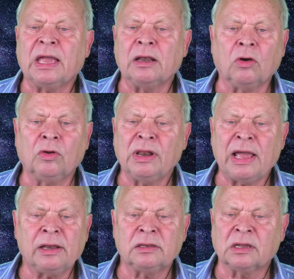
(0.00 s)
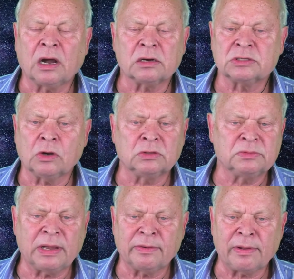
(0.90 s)
and all night the cars goes
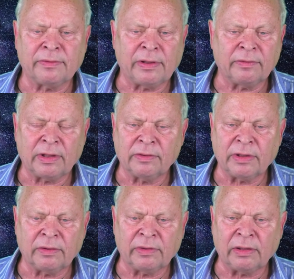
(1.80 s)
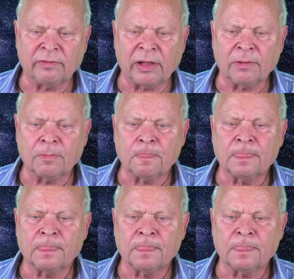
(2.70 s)
bang, bang, bang, bang, bang, bang, bang.